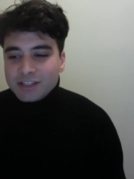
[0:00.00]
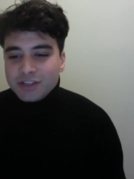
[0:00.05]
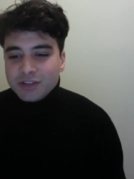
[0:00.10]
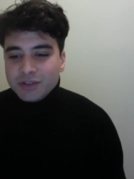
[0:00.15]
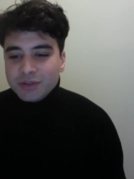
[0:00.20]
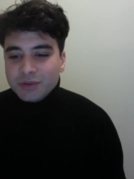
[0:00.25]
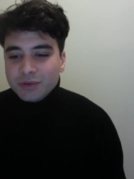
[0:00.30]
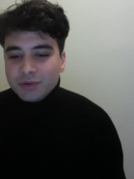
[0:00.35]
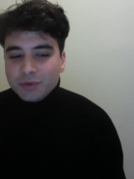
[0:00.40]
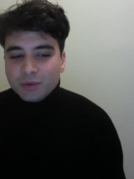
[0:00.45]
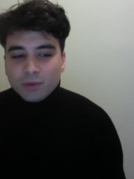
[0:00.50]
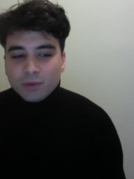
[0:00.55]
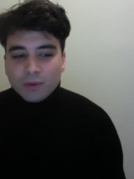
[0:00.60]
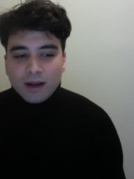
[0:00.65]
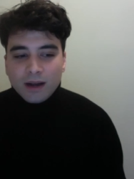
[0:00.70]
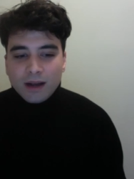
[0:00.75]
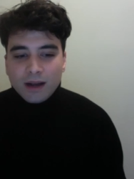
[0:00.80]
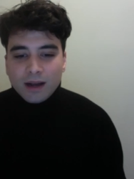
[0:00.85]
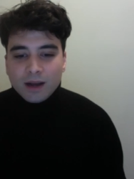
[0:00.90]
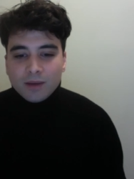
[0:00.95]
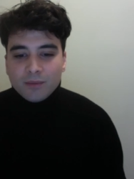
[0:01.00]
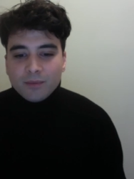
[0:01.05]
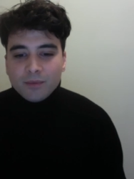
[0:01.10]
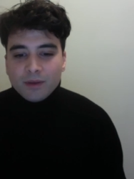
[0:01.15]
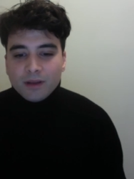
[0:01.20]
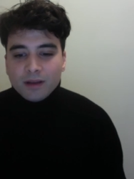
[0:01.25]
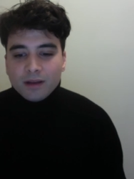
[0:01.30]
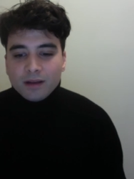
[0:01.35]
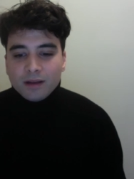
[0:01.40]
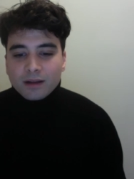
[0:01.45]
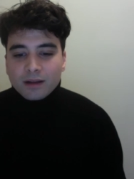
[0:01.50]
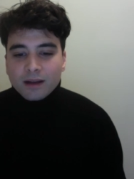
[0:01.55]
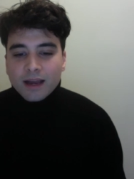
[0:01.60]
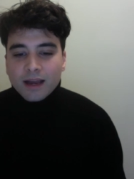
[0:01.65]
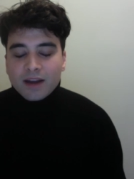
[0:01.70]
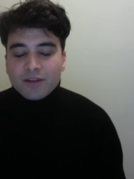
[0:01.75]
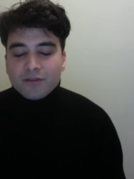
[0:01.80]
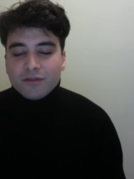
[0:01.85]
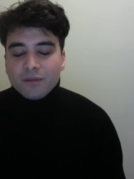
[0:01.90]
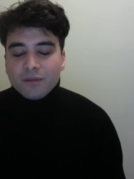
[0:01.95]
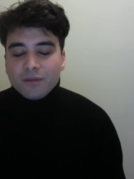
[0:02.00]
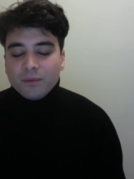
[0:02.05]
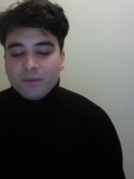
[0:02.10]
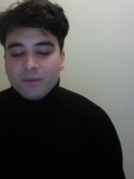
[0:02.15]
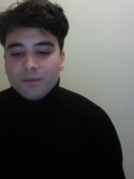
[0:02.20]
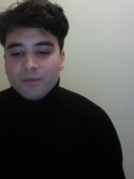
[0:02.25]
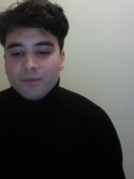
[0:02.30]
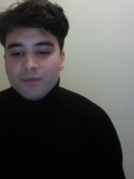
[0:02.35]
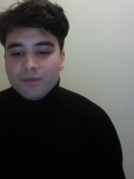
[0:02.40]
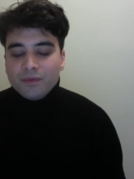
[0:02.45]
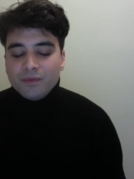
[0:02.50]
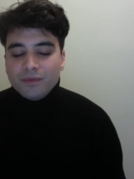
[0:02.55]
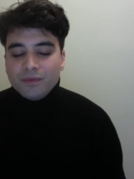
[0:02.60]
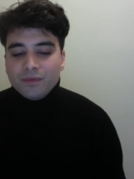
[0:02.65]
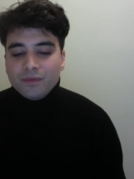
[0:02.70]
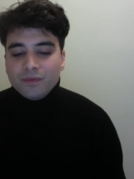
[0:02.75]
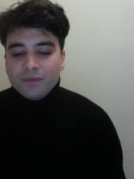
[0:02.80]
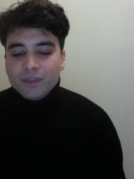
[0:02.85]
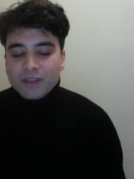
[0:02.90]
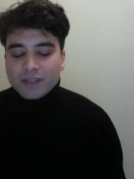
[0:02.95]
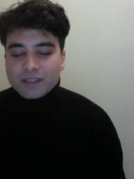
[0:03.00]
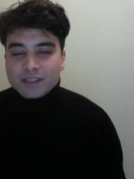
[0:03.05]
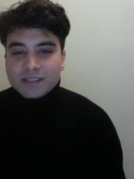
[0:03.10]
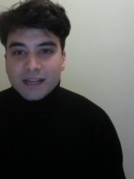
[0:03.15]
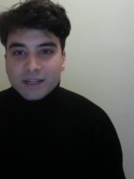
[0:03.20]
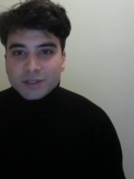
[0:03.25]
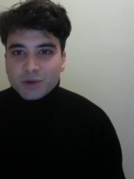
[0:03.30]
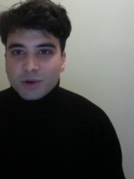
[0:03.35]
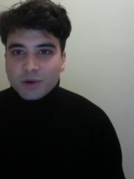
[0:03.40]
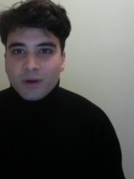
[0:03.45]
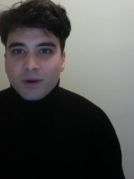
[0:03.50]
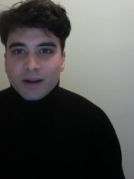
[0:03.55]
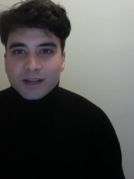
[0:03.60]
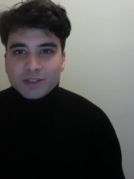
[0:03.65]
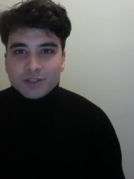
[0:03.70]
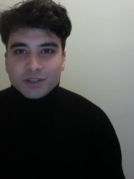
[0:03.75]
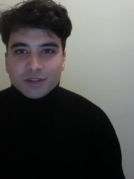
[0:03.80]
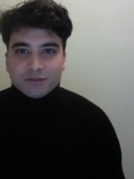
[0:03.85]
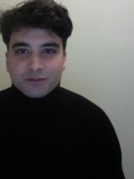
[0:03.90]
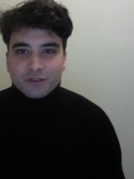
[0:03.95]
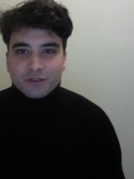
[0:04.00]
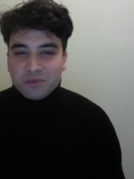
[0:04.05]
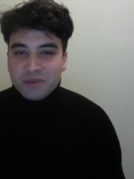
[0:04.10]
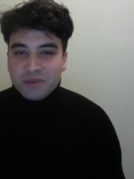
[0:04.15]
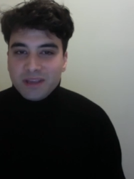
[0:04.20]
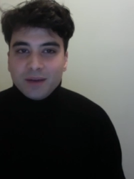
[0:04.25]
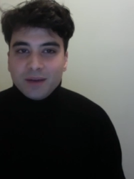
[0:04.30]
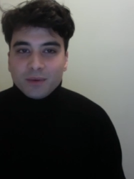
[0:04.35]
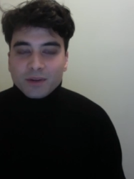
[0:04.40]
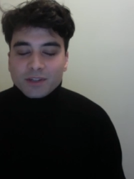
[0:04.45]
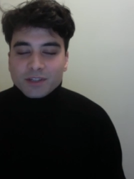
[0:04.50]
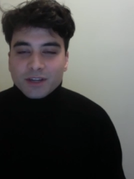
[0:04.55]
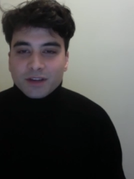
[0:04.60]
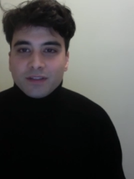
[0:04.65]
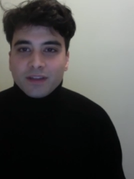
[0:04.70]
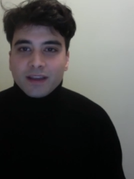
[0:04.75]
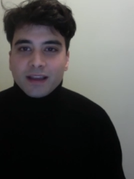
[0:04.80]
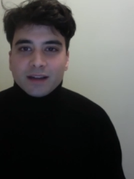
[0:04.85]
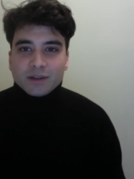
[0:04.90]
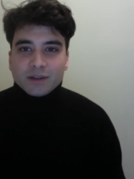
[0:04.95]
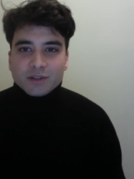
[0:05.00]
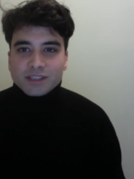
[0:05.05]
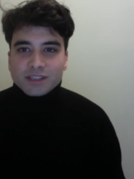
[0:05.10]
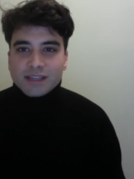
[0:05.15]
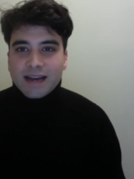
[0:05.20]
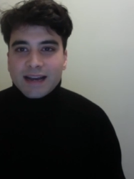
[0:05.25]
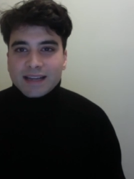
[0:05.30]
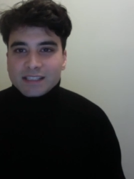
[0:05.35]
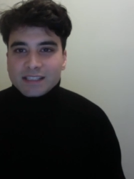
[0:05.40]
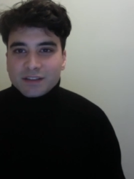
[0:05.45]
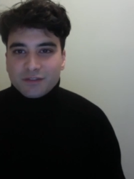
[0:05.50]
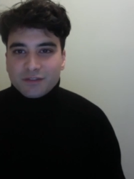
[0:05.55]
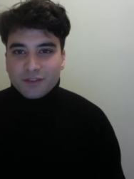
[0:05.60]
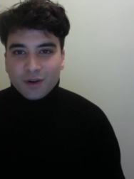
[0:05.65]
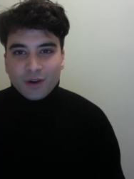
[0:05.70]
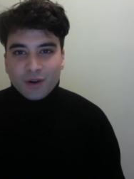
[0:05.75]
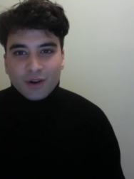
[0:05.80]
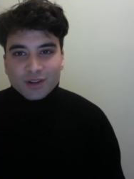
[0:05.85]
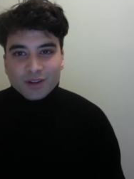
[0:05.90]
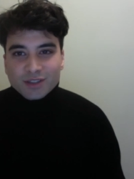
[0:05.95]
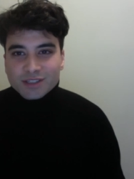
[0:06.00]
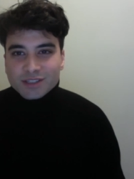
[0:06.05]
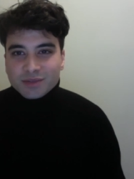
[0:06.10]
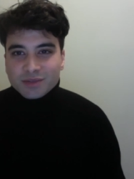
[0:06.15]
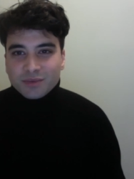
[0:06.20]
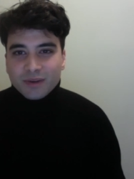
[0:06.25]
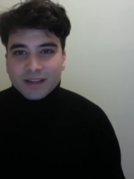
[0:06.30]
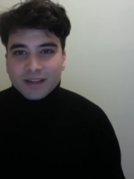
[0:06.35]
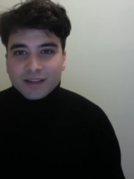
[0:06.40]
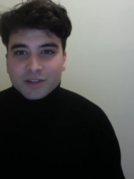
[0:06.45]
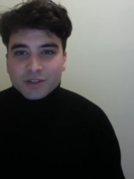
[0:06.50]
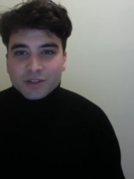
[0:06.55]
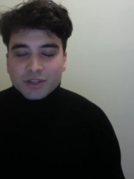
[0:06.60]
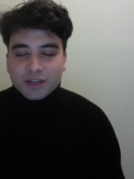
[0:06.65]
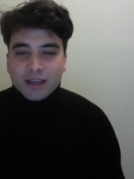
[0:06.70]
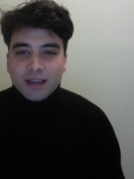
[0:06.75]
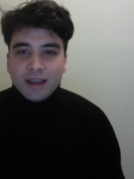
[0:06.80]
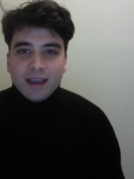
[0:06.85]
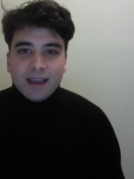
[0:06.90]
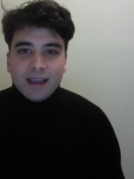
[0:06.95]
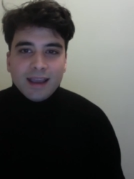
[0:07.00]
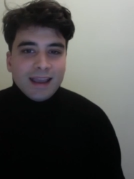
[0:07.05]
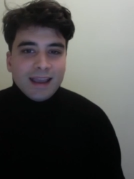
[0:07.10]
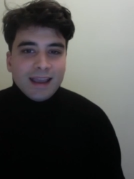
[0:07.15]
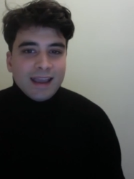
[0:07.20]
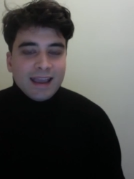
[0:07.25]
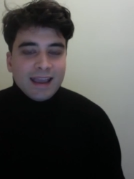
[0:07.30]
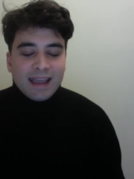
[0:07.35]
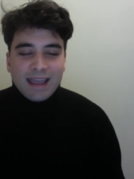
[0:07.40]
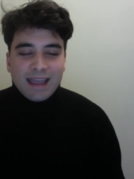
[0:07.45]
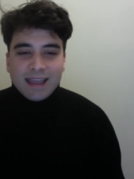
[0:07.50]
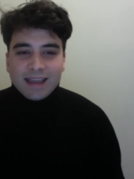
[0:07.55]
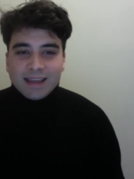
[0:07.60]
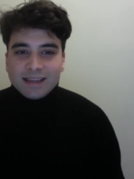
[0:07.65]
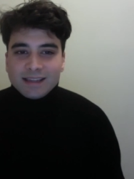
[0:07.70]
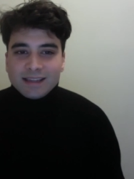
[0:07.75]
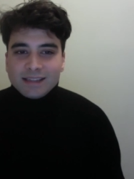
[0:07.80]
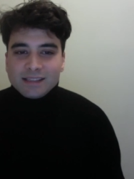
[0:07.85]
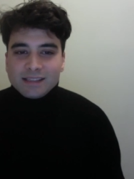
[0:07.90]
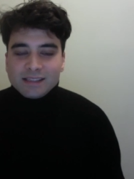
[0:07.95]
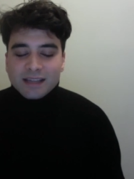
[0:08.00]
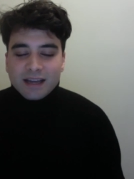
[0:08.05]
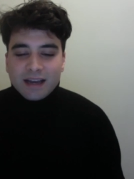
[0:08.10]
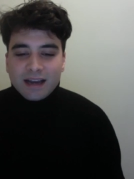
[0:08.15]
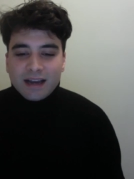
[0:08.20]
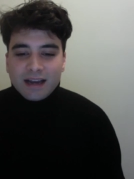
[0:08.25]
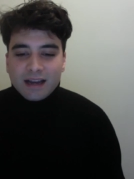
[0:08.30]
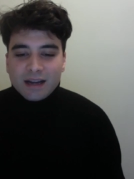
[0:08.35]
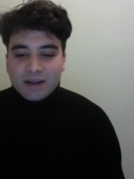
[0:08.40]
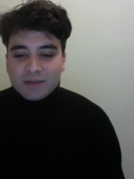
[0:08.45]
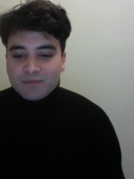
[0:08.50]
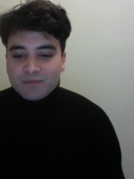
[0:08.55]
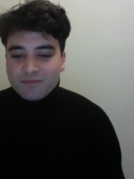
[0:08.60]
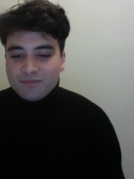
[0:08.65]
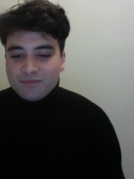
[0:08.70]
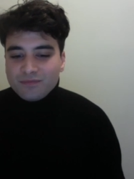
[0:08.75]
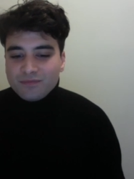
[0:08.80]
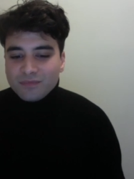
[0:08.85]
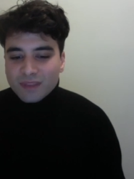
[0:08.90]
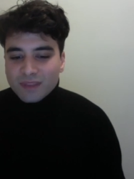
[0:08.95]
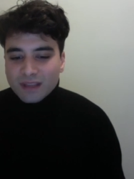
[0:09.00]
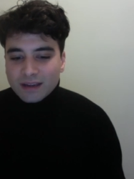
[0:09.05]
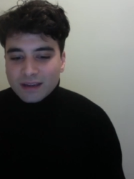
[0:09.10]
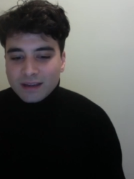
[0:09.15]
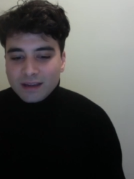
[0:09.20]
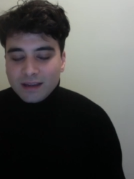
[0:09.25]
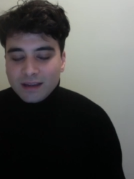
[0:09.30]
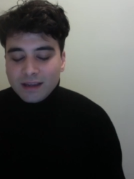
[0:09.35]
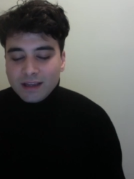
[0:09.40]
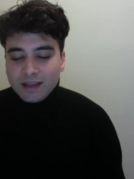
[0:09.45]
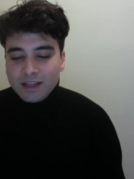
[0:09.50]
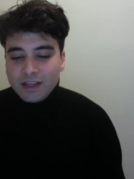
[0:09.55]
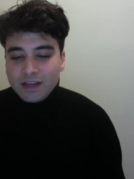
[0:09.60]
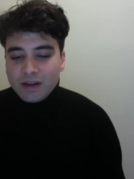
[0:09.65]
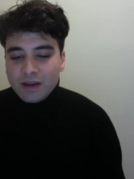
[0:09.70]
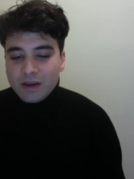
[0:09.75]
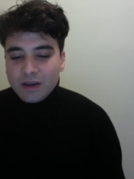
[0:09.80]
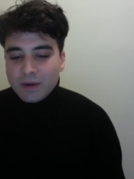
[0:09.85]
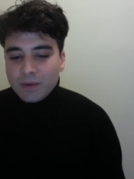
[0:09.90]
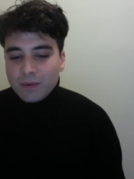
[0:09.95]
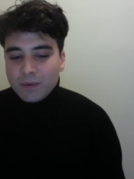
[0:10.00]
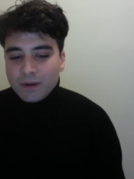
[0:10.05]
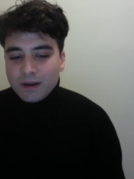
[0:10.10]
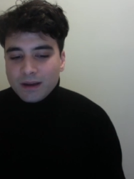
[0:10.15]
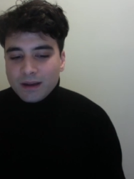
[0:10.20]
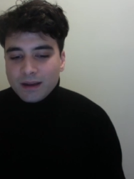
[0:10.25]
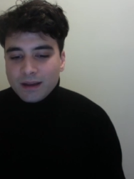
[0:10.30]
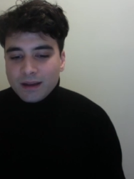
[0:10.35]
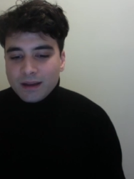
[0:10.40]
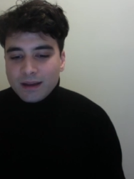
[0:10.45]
to um, kind of the central question for me, which I think I'll just ask first, which is, um, you know,